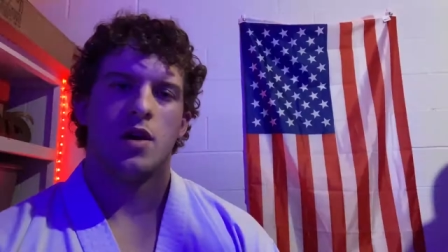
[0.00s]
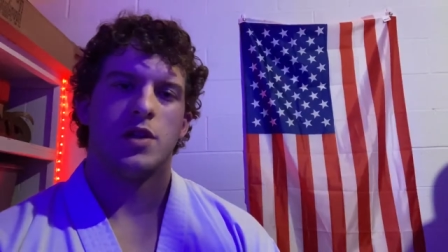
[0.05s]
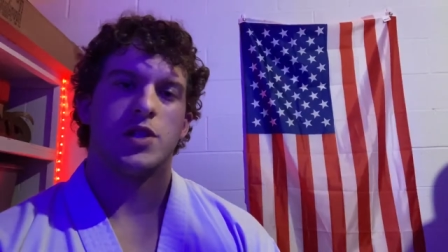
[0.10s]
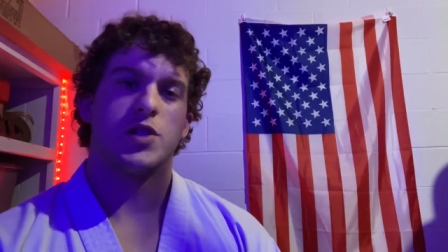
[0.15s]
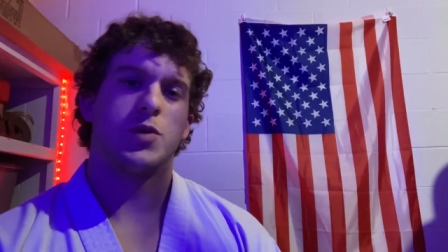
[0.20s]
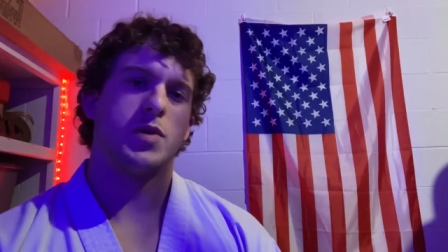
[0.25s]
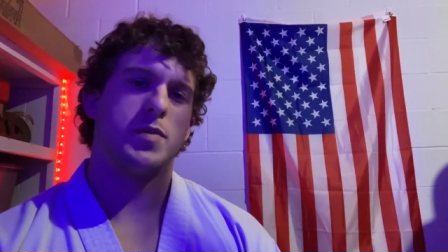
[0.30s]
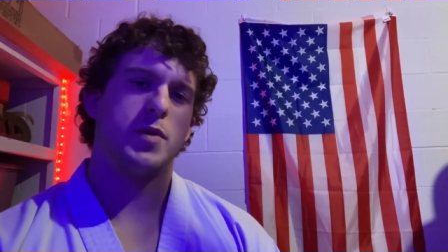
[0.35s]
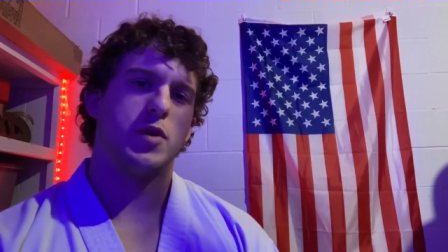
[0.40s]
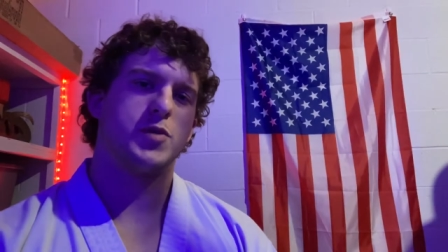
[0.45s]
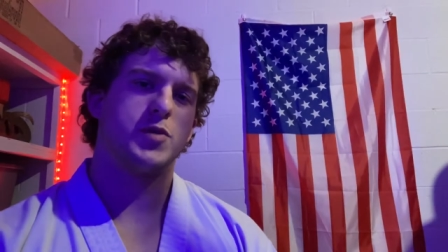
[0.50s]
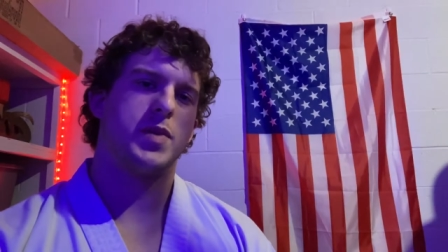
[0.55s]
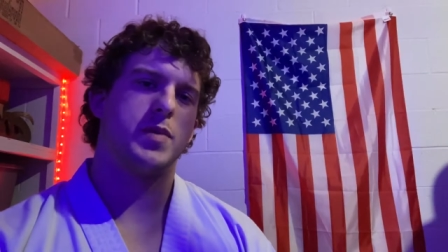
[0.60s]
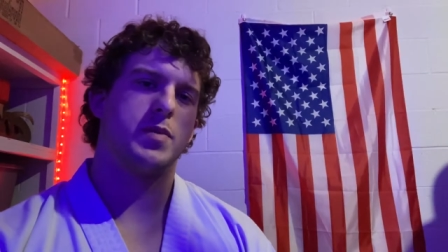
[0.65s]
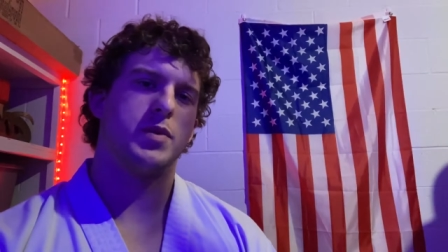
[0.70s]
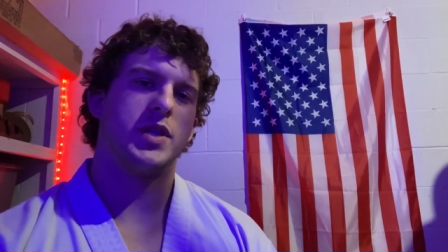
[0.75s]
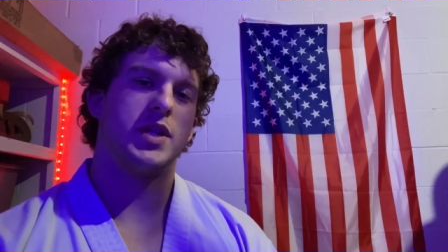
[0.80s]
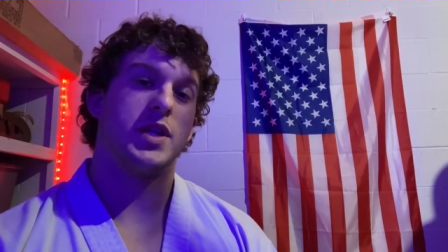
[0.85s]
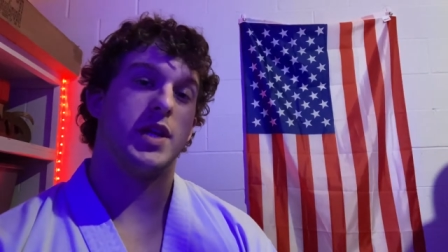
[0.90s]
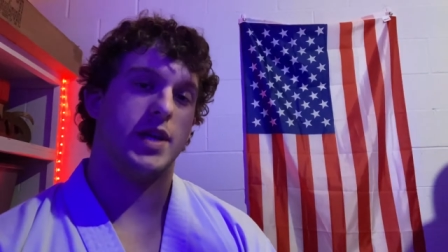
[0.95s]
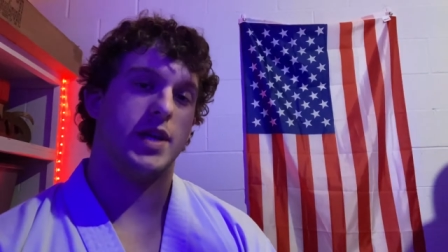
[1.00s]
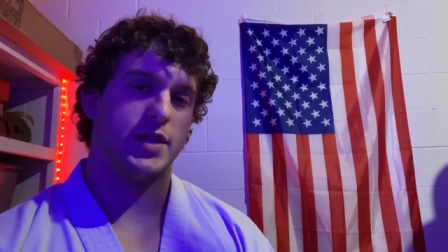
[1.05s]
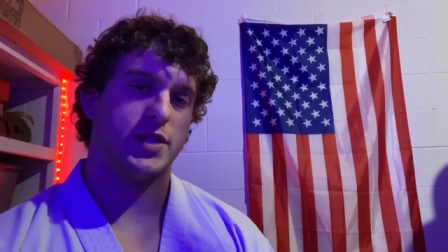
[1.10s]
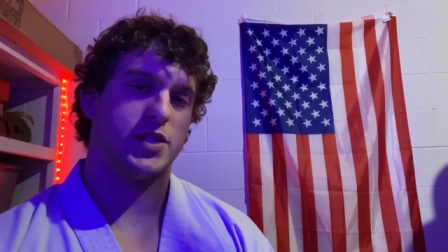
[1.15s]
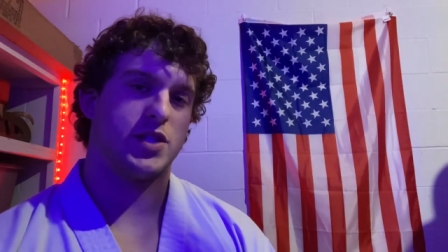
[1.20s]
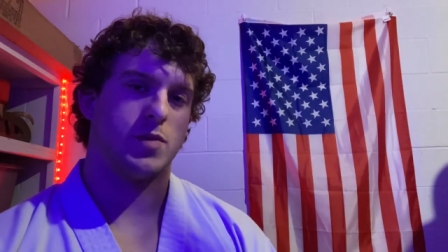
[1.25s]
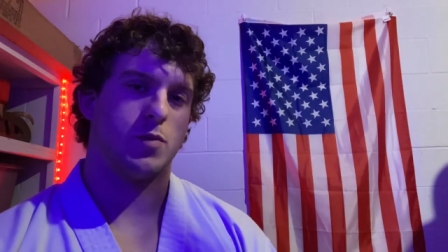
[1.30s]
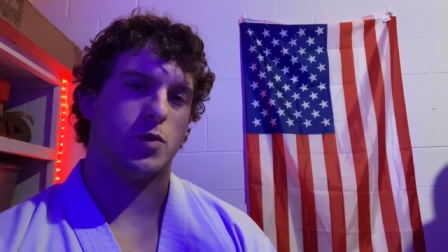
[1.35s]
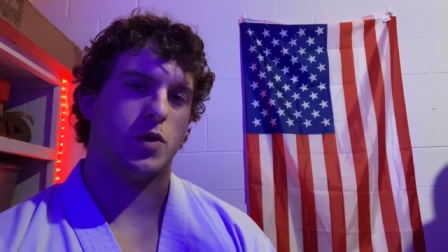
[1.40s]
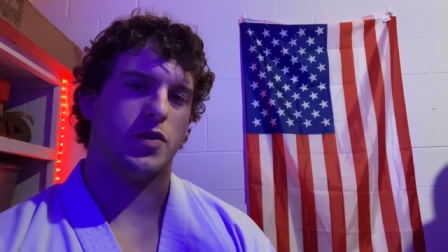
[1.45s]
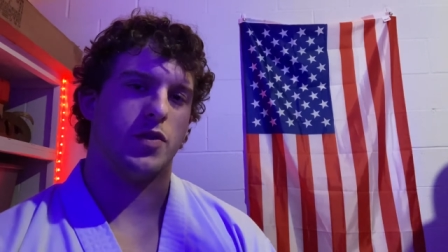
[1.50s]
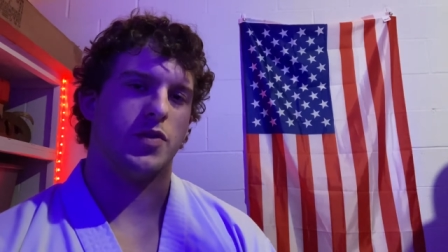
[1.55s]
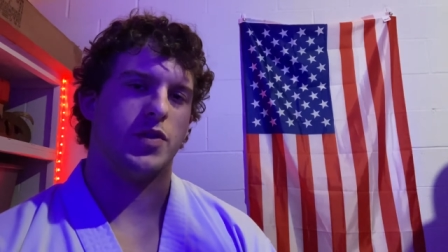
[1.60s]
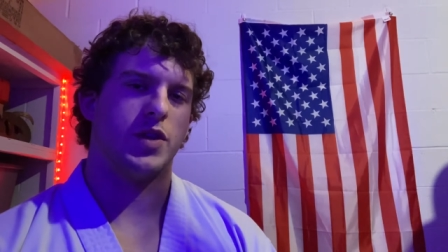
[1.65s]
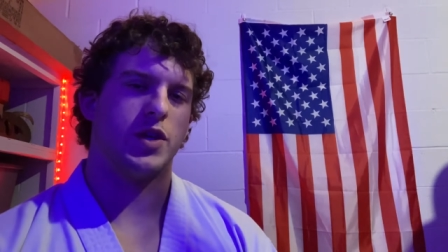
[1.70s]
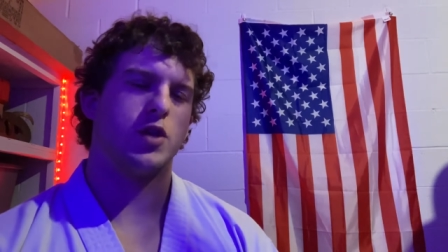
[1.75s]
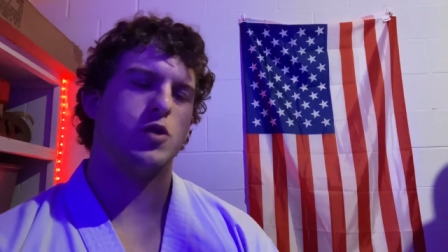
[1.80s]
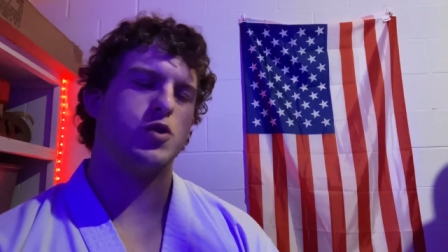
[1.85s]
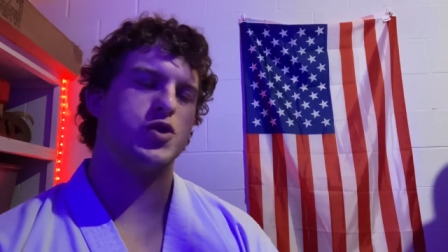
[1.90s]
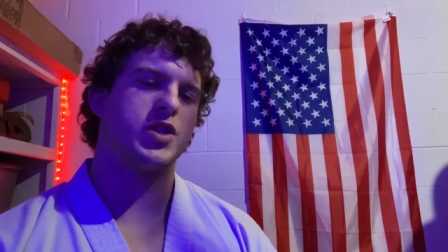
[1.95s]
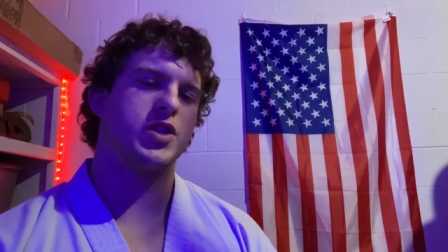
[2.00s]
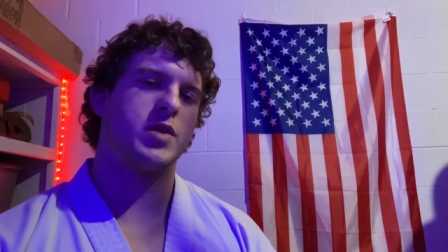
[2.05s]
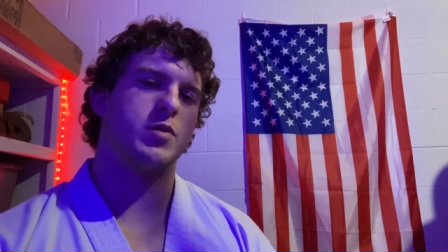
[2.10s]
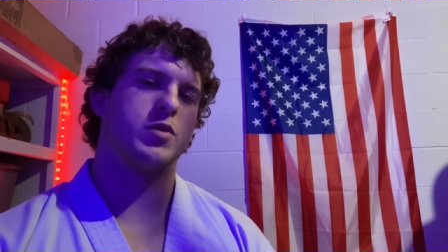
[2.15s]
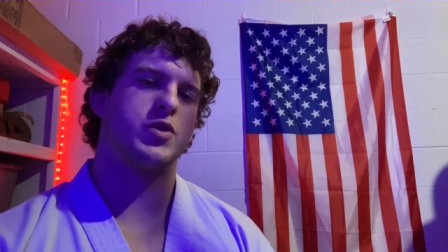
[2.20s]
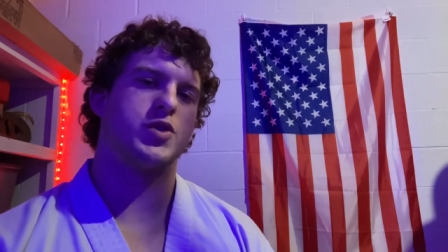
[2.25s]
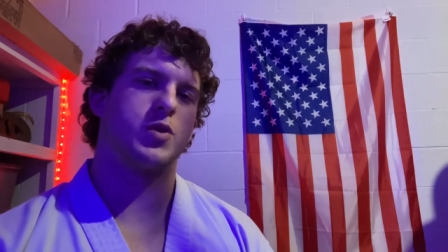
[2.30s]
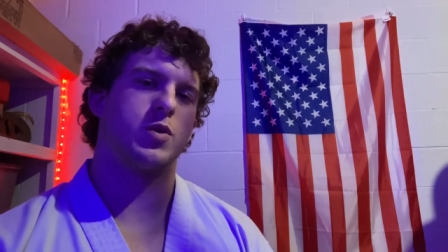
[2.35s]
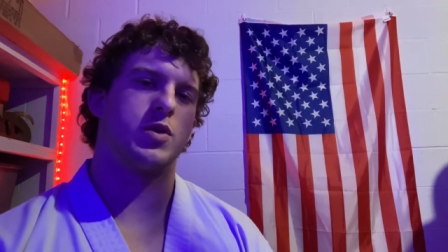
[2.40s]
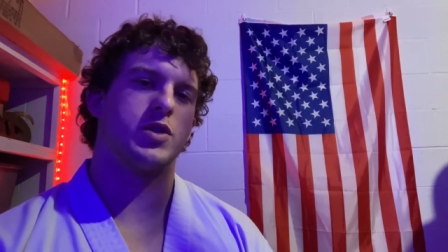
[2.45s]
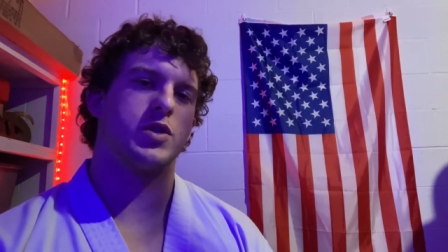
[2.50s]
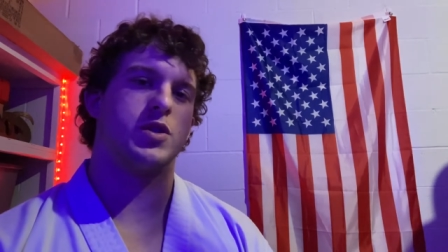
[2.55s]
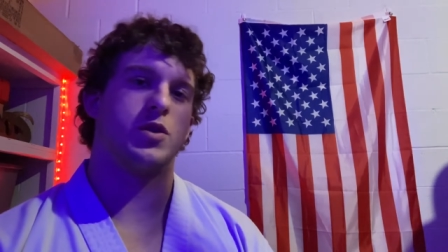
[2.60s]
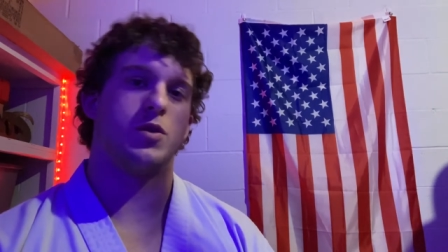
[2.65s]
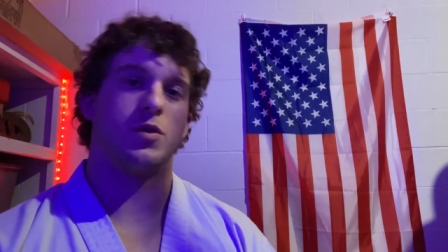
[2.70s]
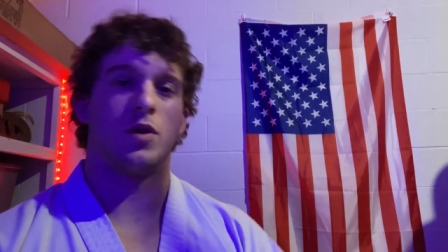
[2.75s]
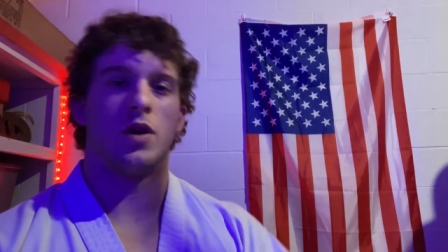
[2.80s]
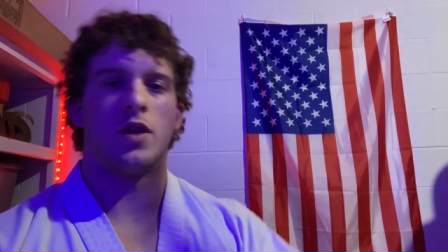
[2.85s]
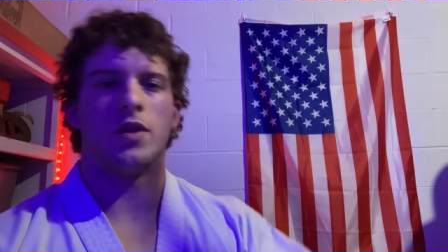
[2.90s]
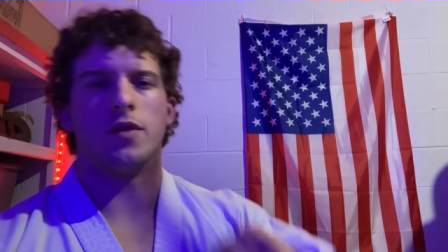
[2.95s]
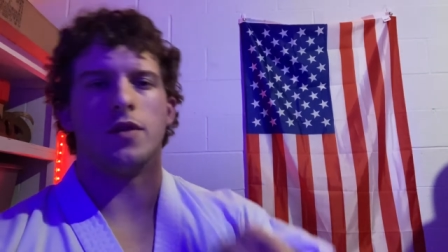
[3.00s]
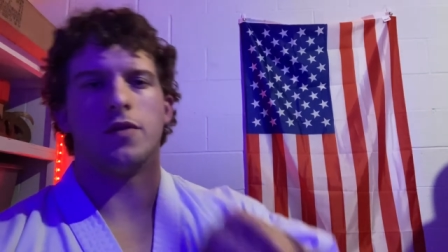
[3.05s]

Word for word: So when most people need to hit someone, they usually resort to the